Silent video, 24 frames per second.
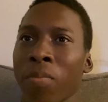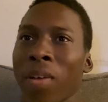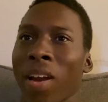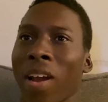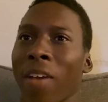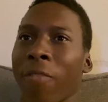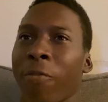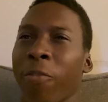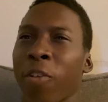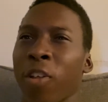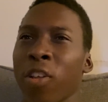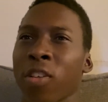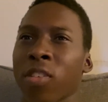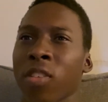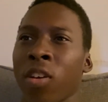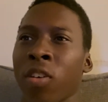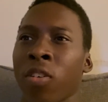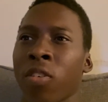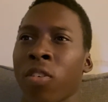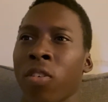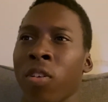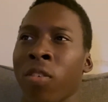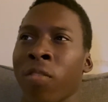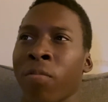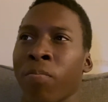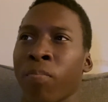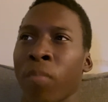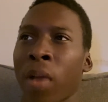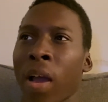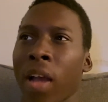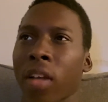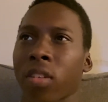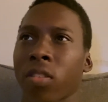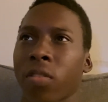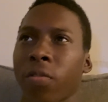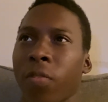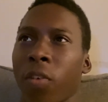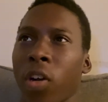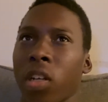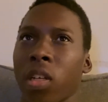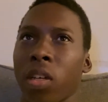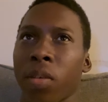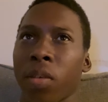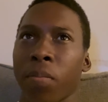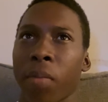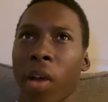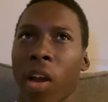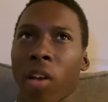But I feel as though if Max fought
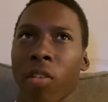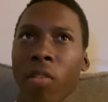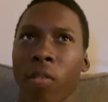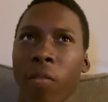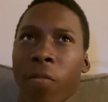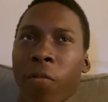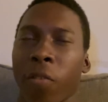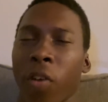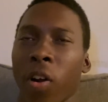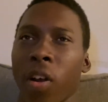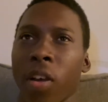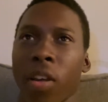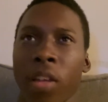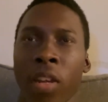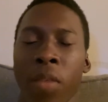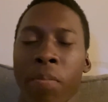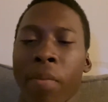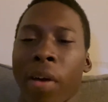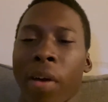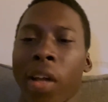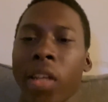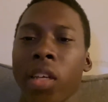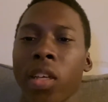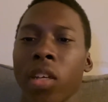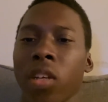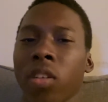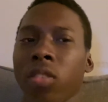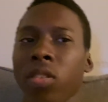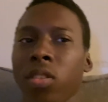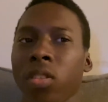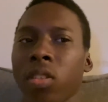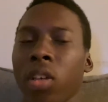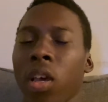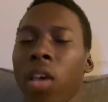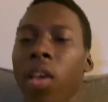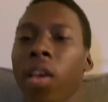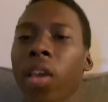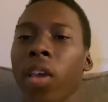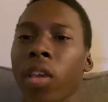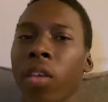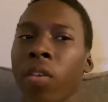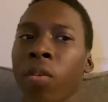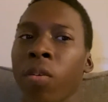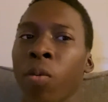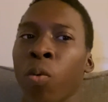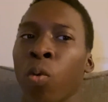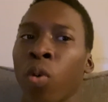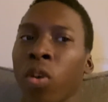him how he fought anybody else,
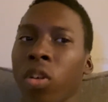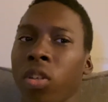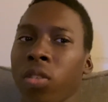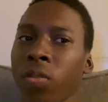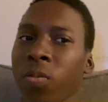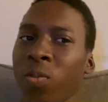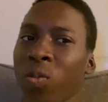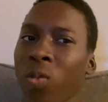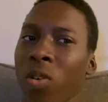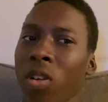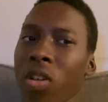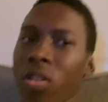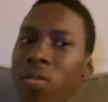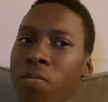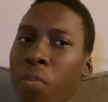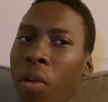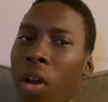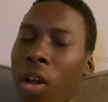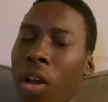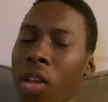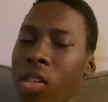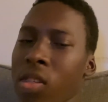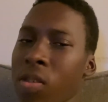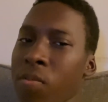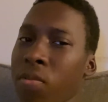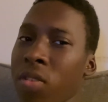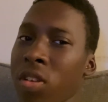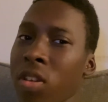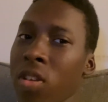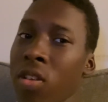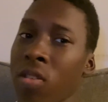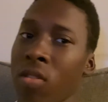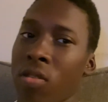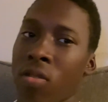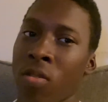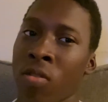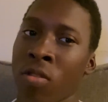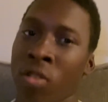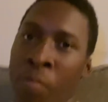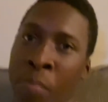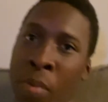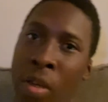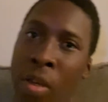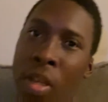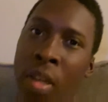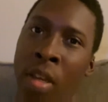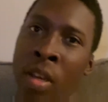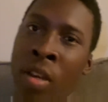he would have won. Possibly. It was a
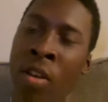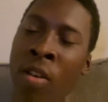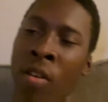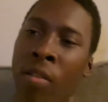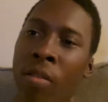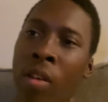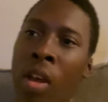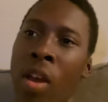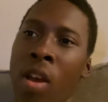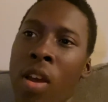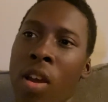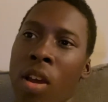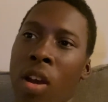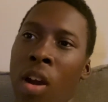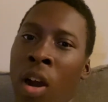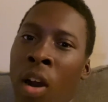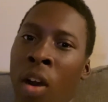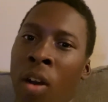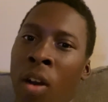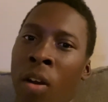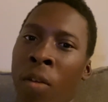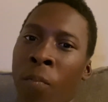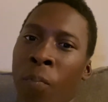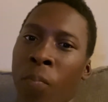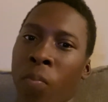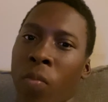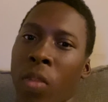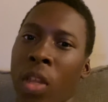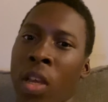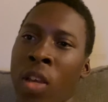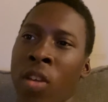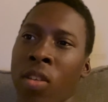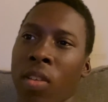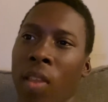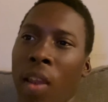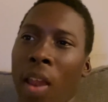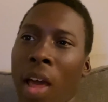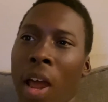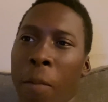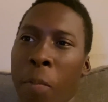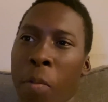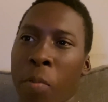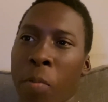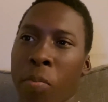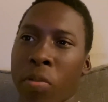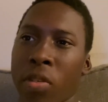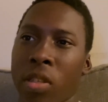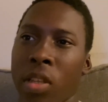big if. There's a lot of
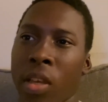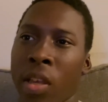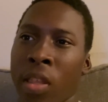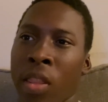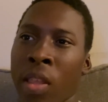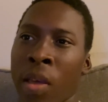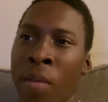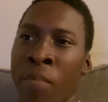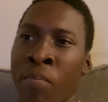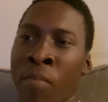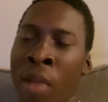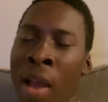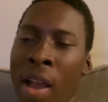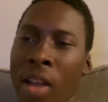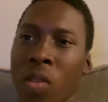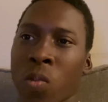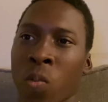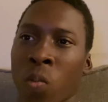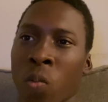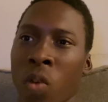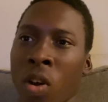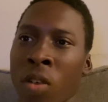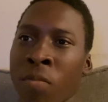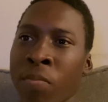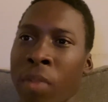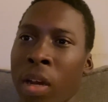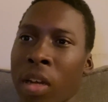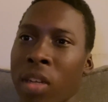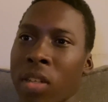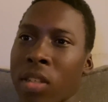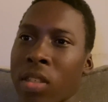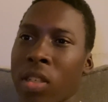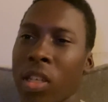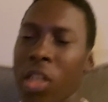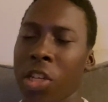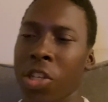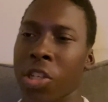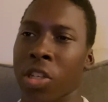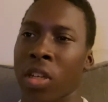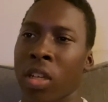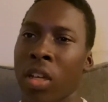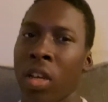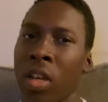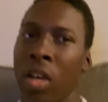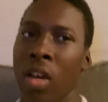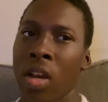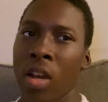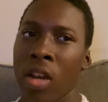people saying that Max won by decision.
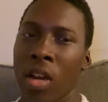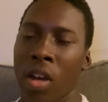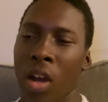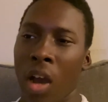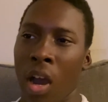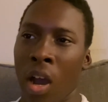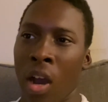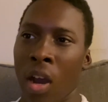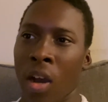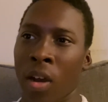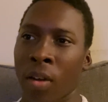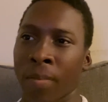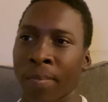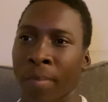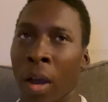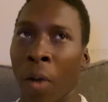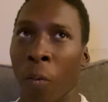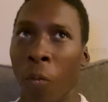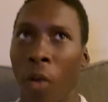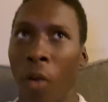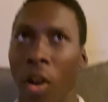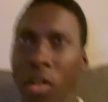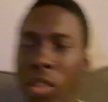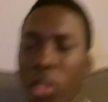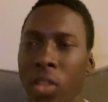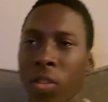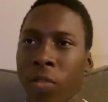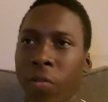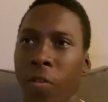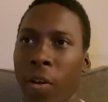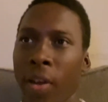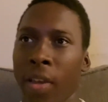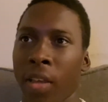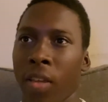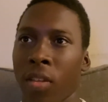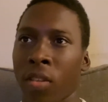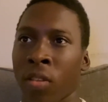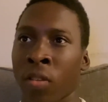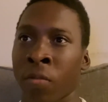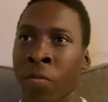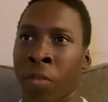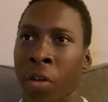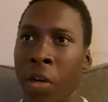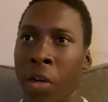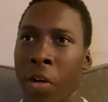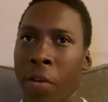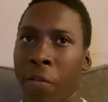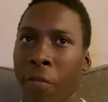I watched the fight the
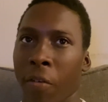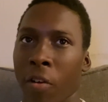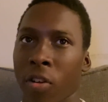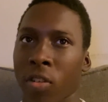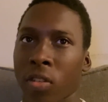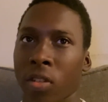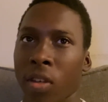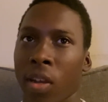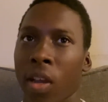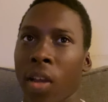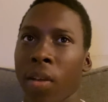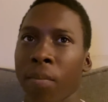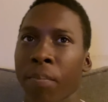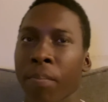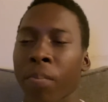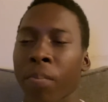very first time.